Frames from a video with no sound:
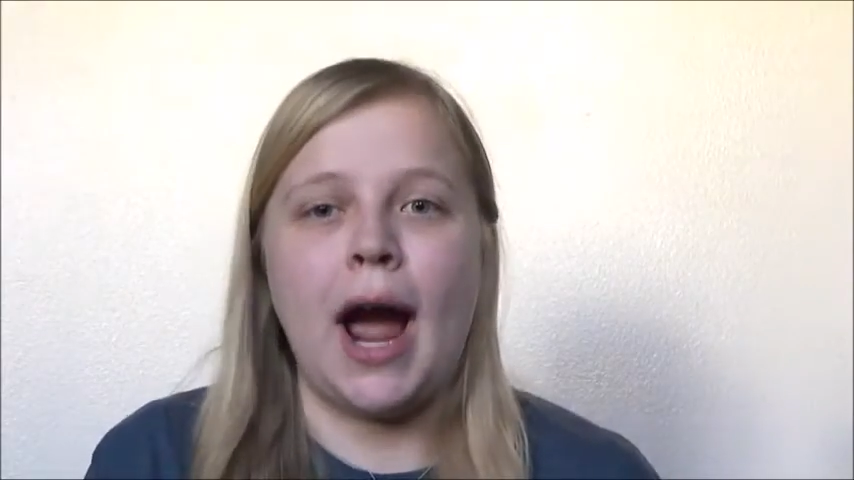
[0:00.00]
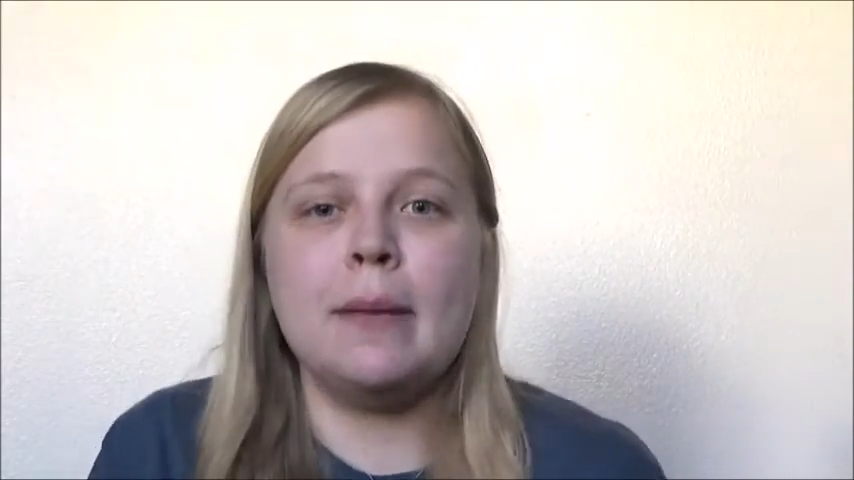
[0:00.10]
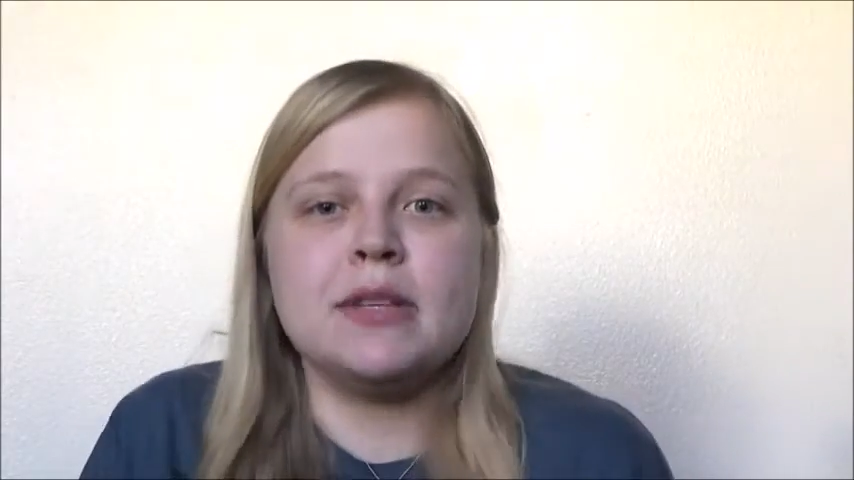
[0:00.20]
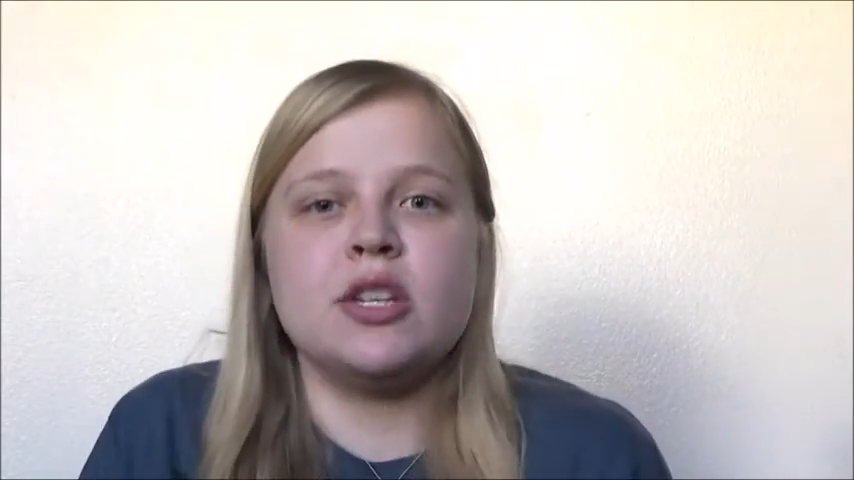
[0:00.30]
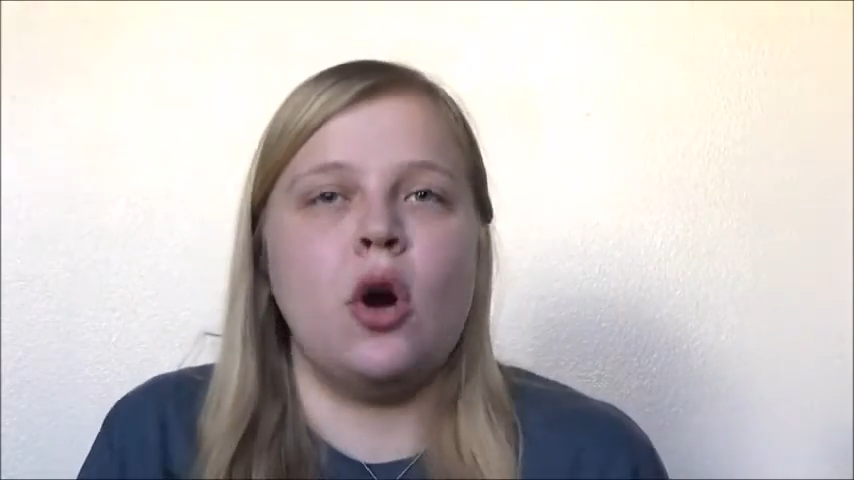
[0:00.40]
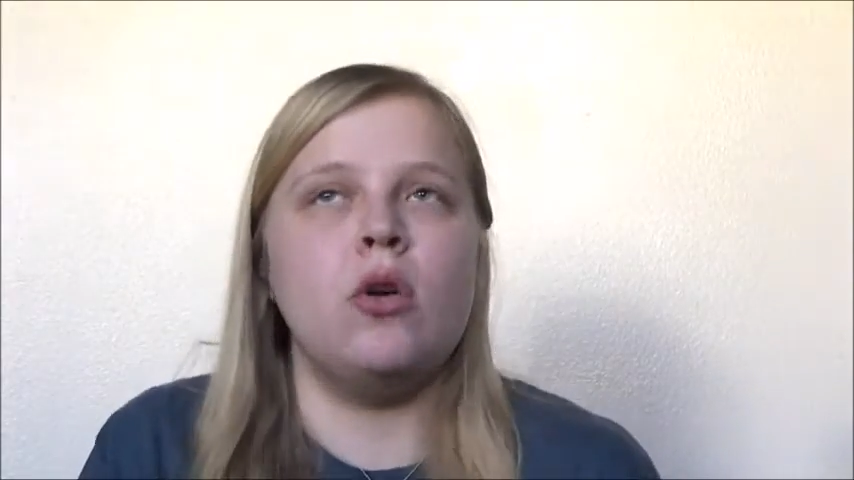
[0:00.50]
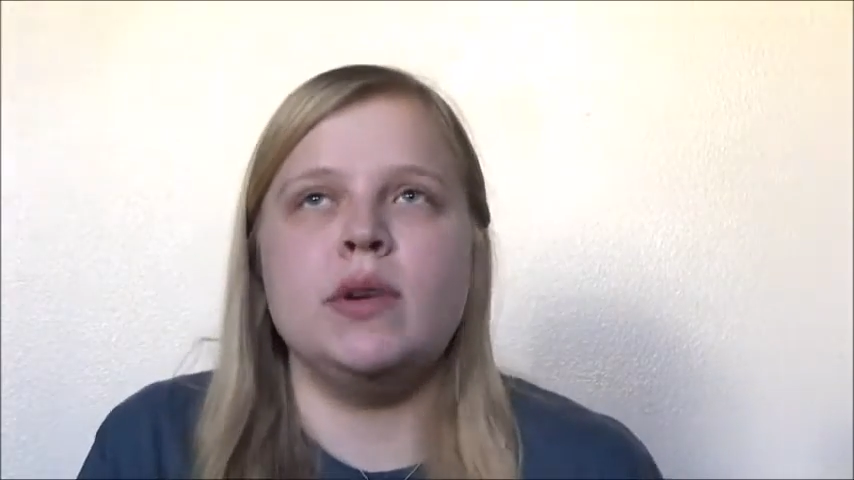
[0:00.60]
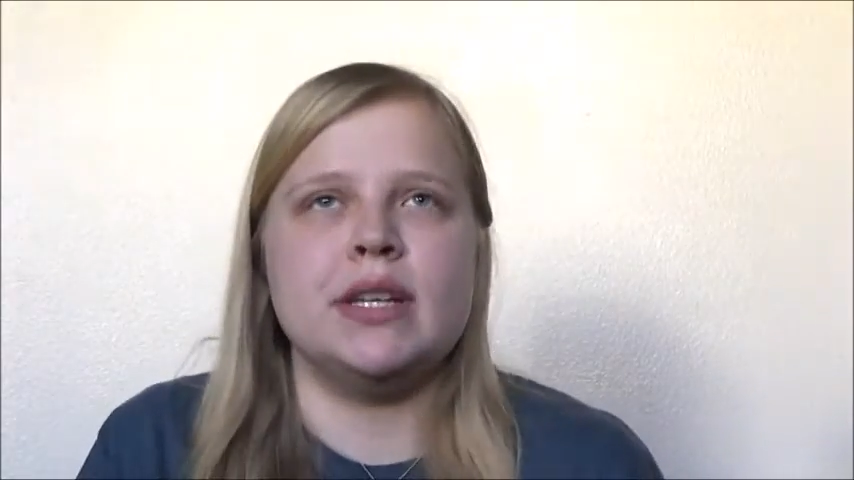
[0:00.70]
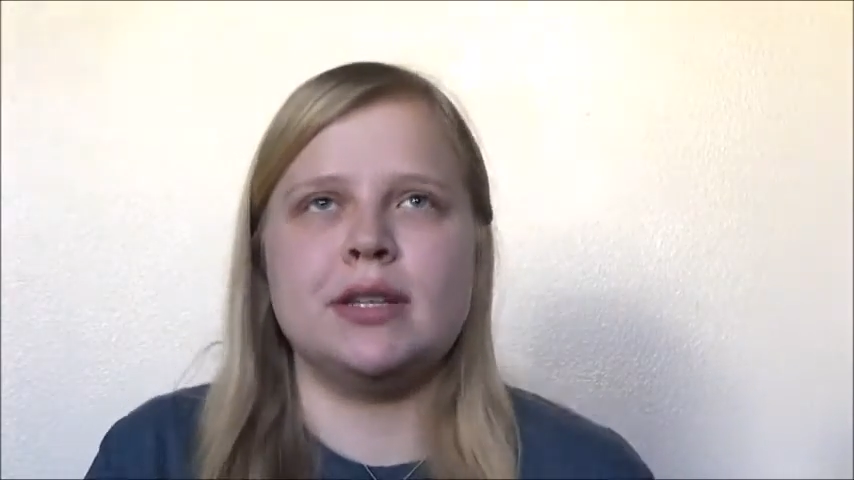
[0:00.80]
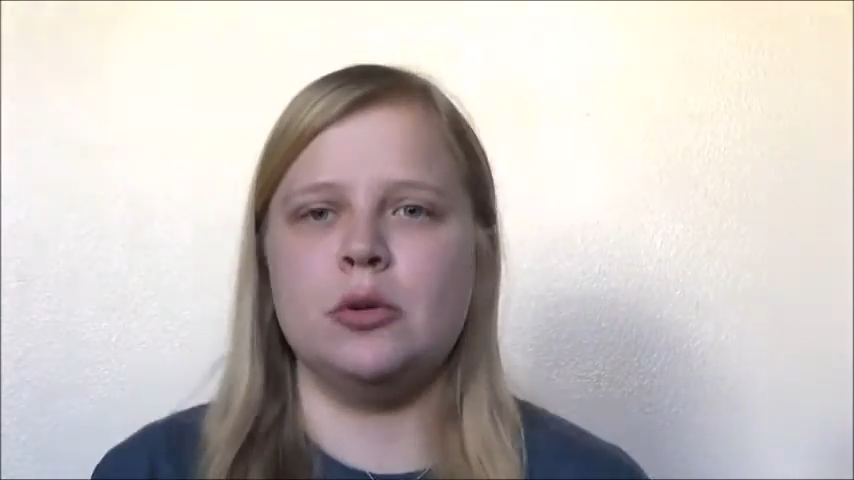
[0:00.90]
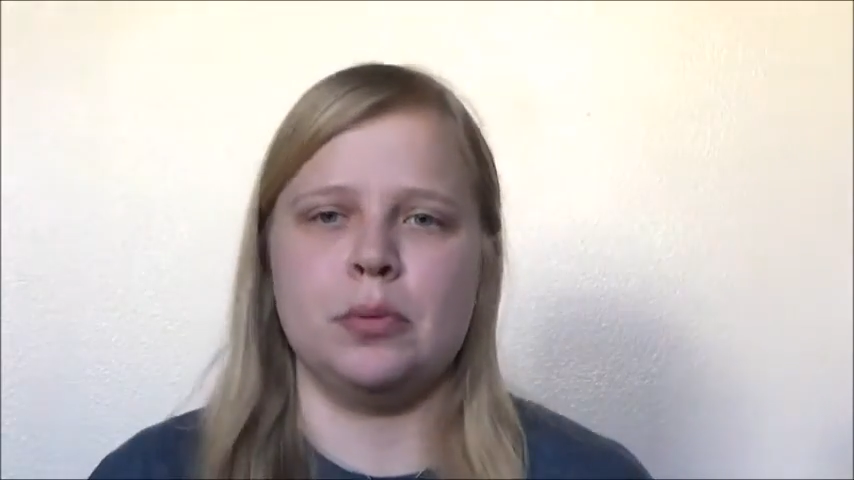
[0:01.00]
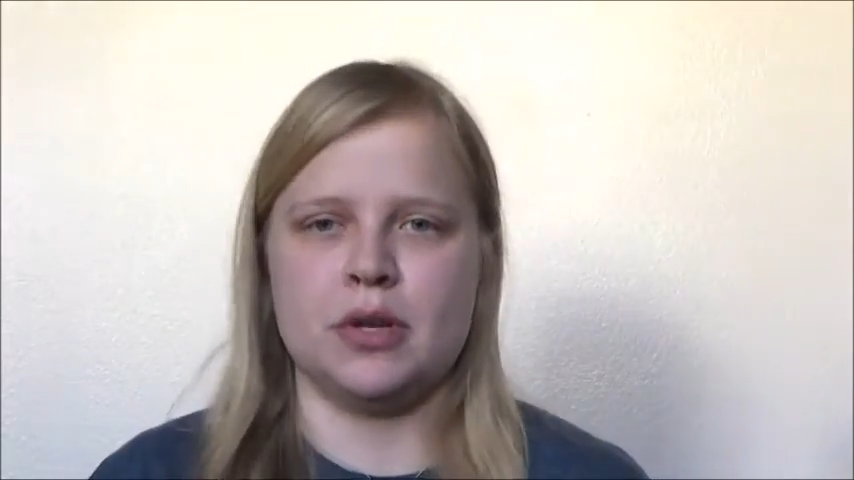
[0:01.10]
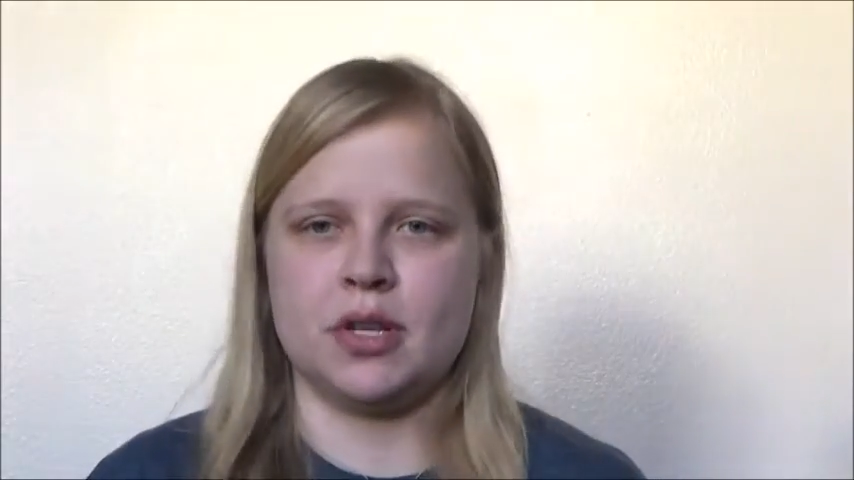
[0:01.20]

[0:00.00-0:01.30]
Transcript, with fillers: I'm always super